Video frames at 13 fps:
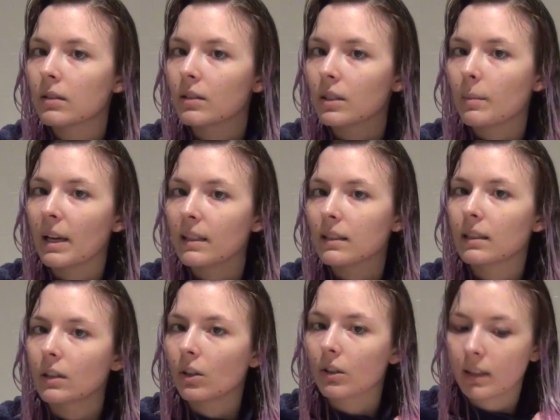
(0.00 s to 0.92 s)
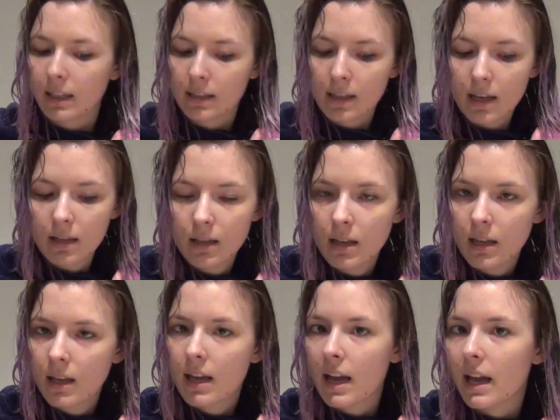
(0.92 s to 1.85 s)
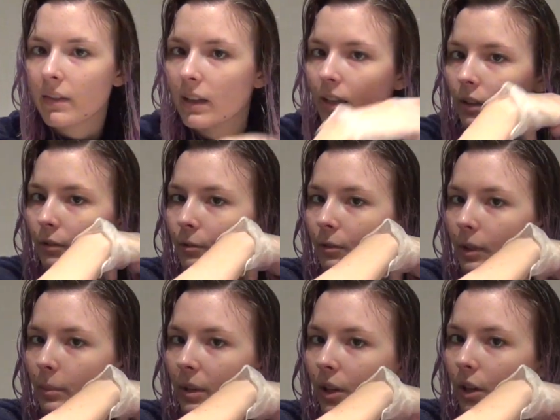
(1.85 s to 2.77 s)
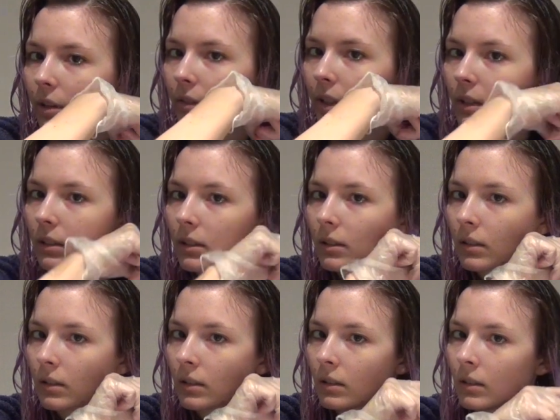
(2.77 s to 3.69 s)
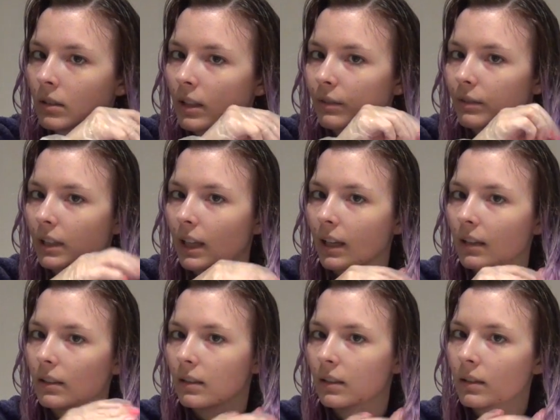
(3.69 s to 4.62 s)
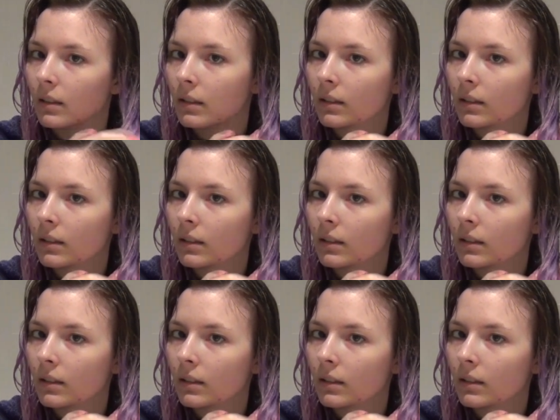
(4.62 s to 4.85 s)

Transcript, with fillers: So you're painting it on like that and then flip it over if you can.